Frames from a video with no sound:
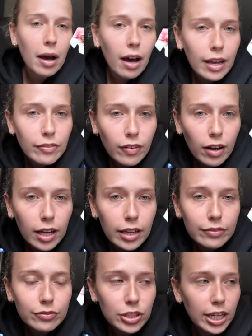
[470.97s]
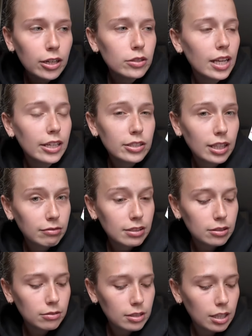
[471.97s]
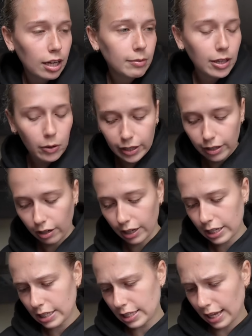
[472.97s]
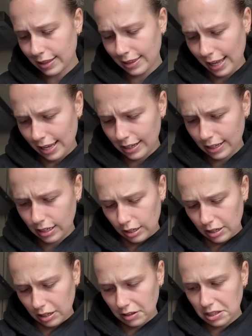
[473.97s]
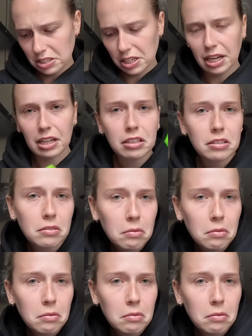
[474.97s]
High Five gels. I used to have these all the time, they're quite nice. And then another gel.